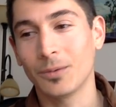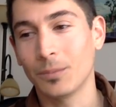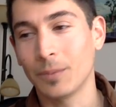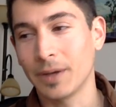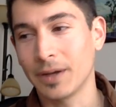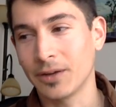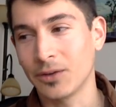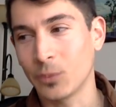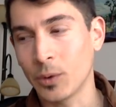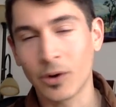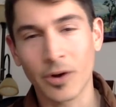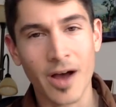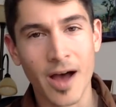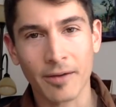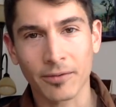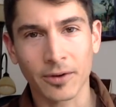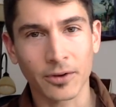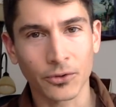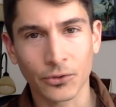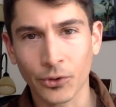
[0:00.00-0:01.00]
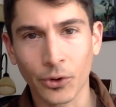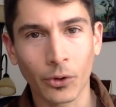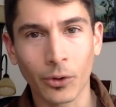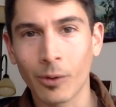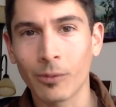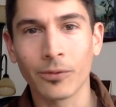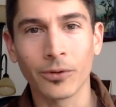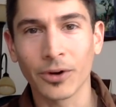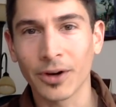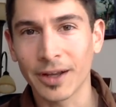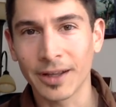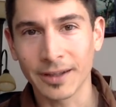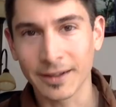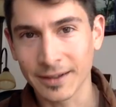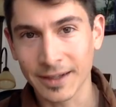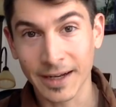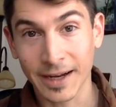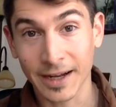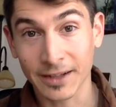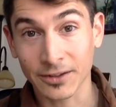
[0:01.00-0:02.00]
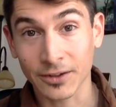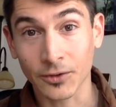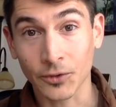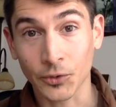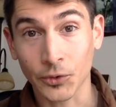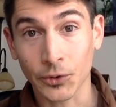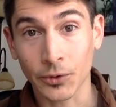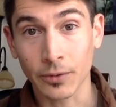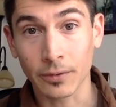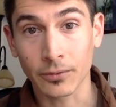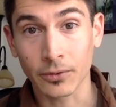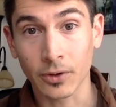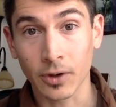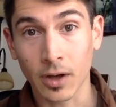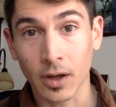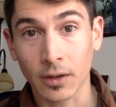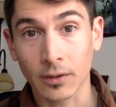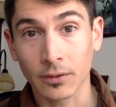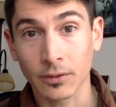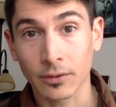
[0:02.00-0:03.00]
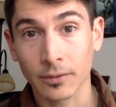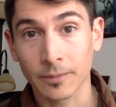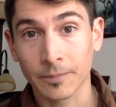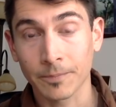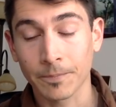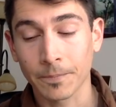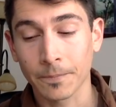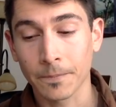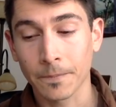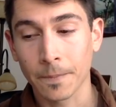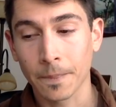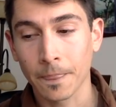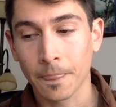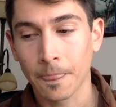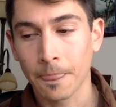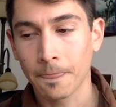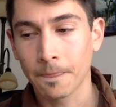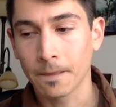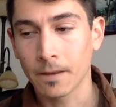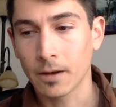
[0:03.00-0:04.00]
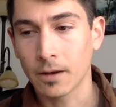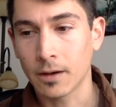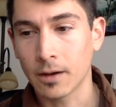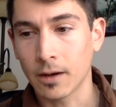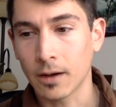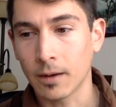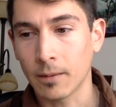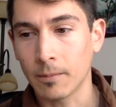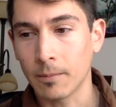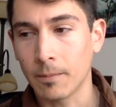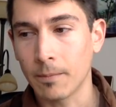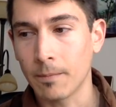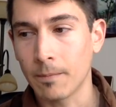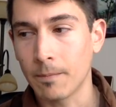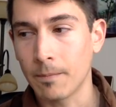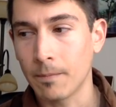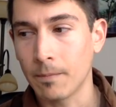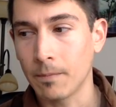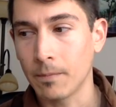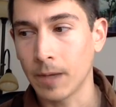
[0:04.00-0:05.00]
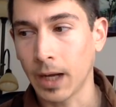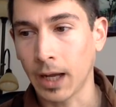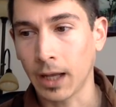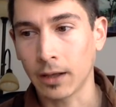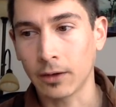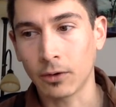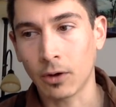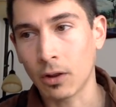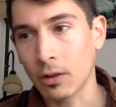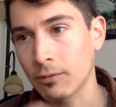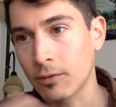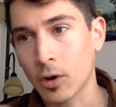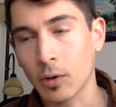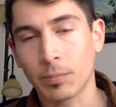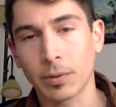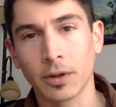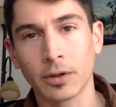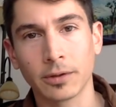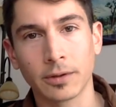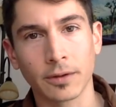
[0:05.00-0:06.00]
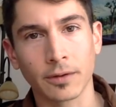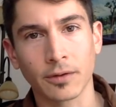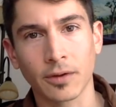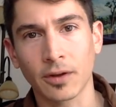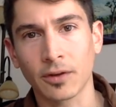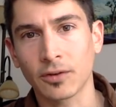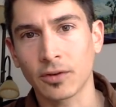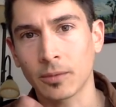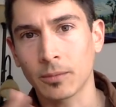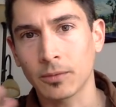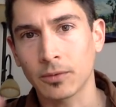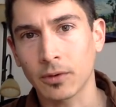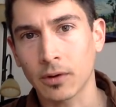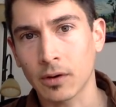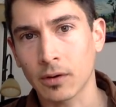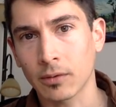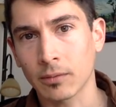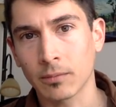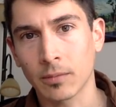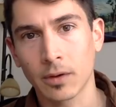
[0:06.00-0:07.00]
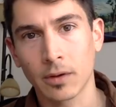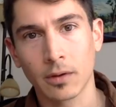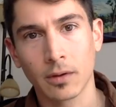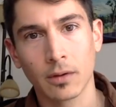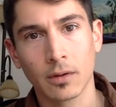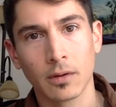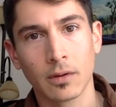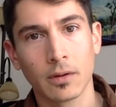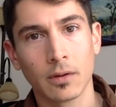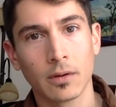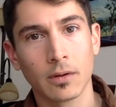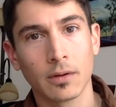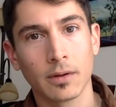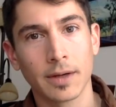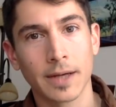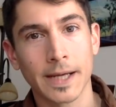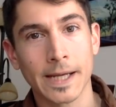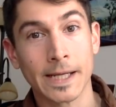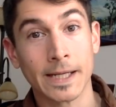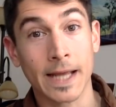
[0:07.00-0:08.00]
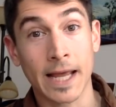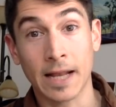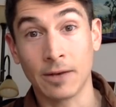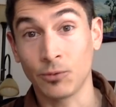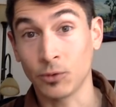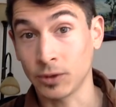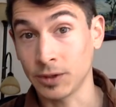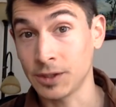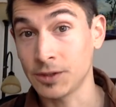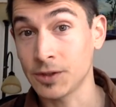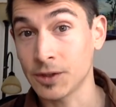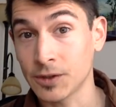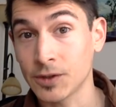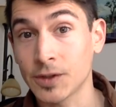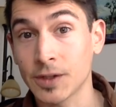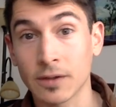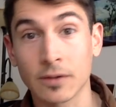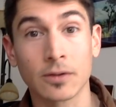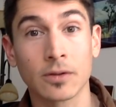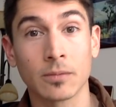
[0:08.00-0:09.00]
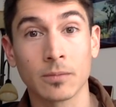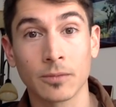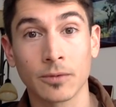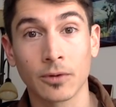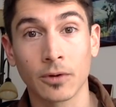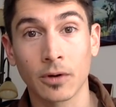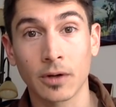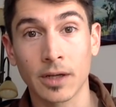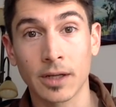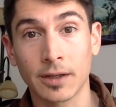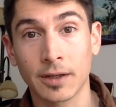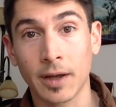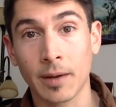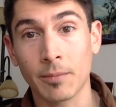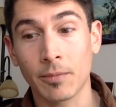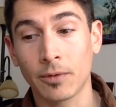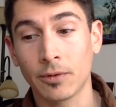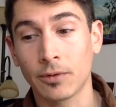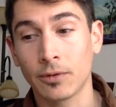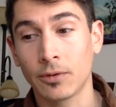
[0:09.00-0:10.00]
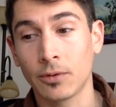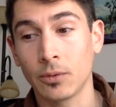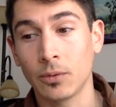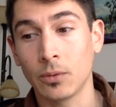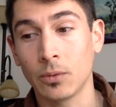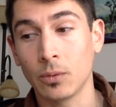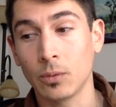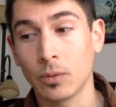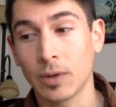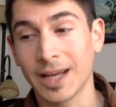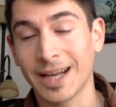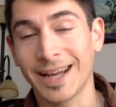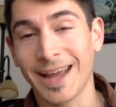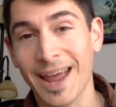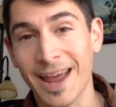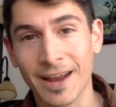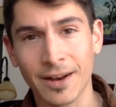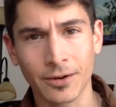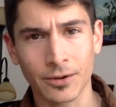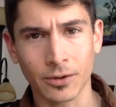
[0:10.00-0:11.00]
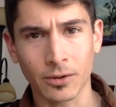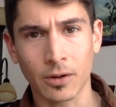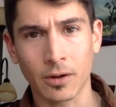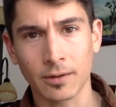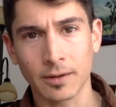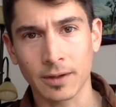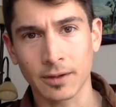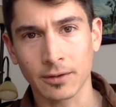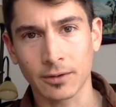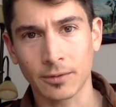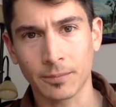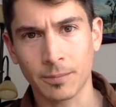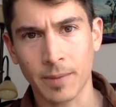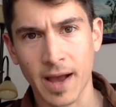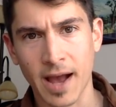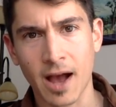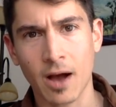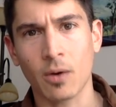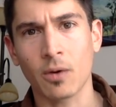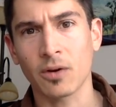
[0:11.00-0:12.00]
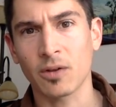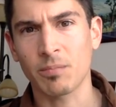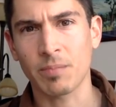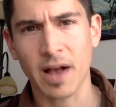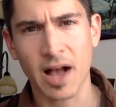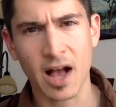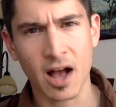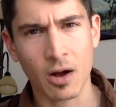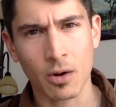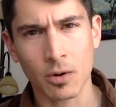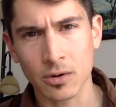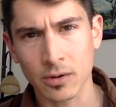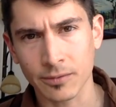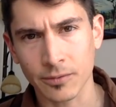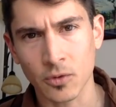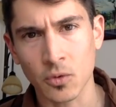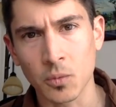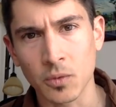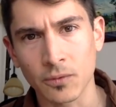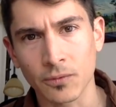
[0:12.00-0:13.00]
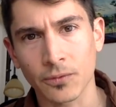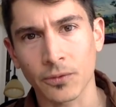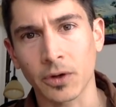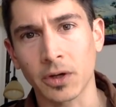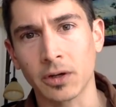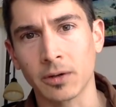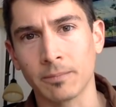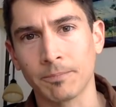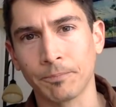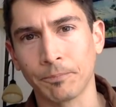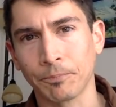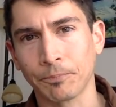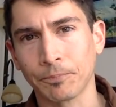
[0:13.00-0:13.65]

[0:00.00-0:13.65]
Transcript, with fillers: because we don't have control over it it has control over us um, and all of our political systems are and, and religious systems are an attempt to get a handle on this power the power of human freedom